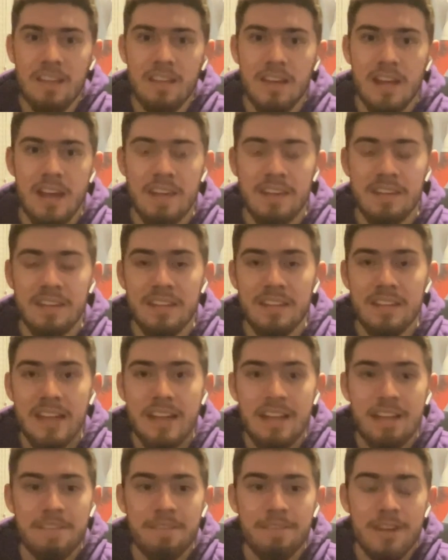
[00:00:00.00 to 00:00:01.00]
I think
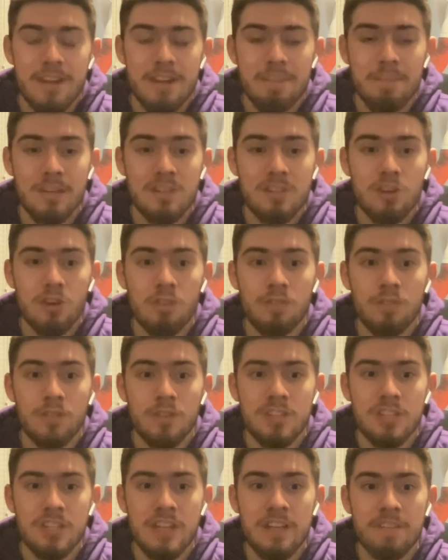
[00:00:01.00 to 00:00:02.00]
that he very much
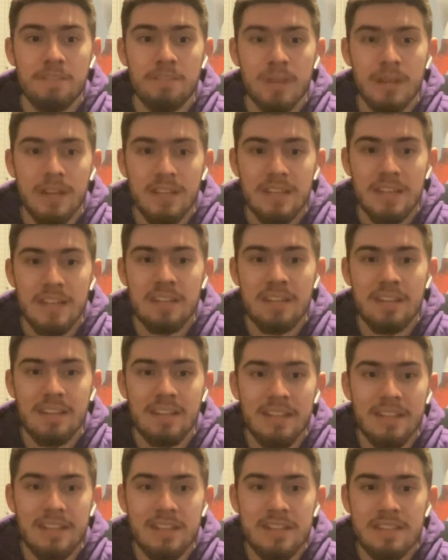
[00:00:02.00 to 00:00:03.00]
overachieved because I think
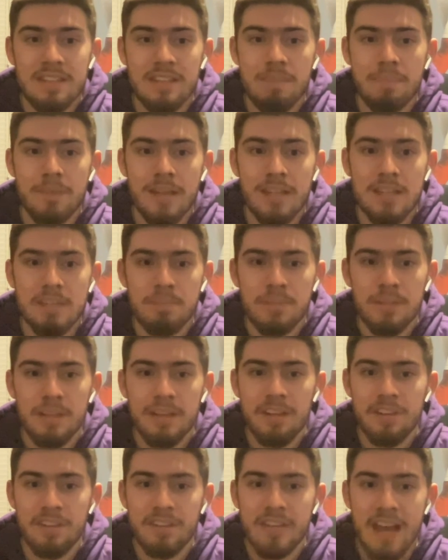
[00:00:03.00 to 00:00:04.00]
that this is the best
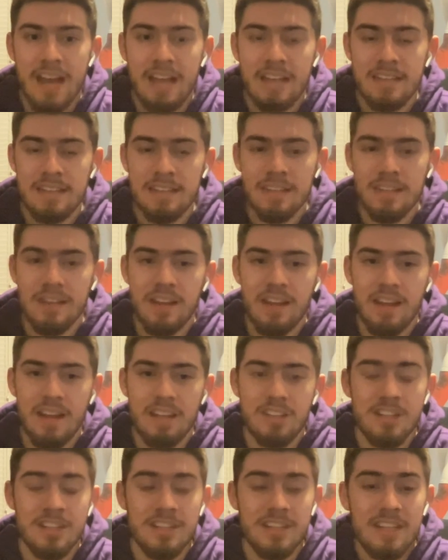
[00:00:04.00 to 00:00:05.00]
player that
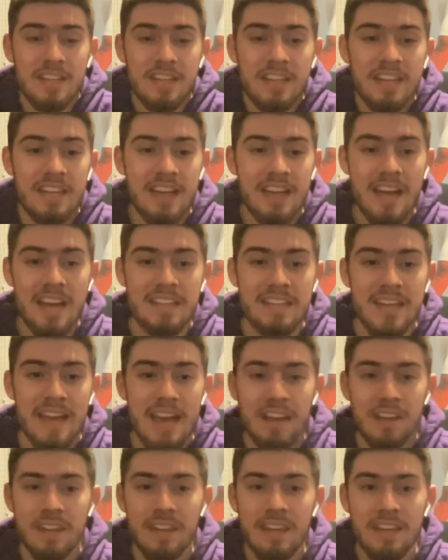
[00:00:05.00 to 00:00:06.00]
Jason Kidd has
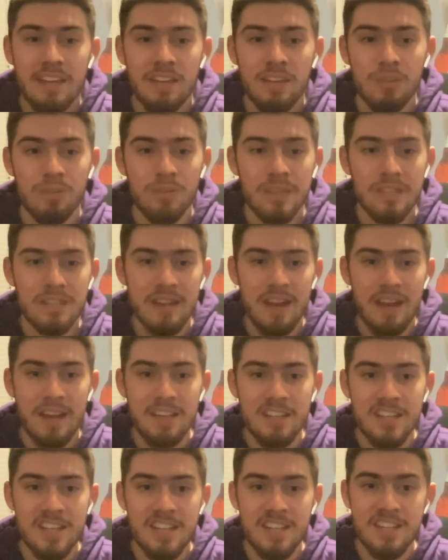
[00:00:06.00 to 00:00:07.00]
had in Luka
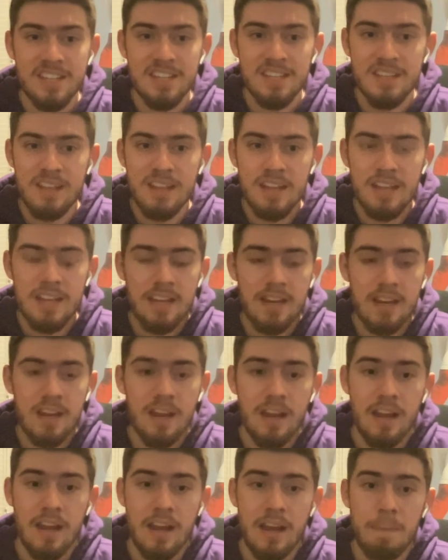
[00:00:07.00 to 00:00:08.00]
Doncic
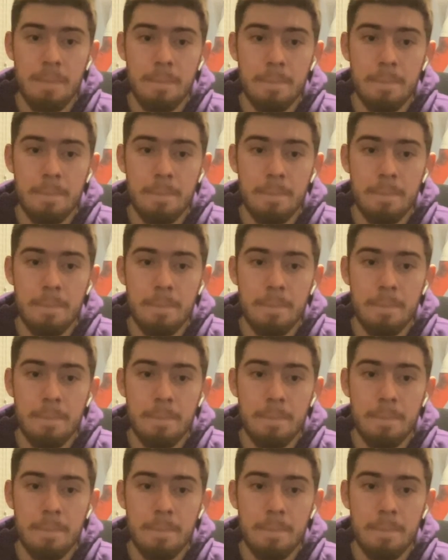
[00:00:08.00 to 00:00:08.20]
at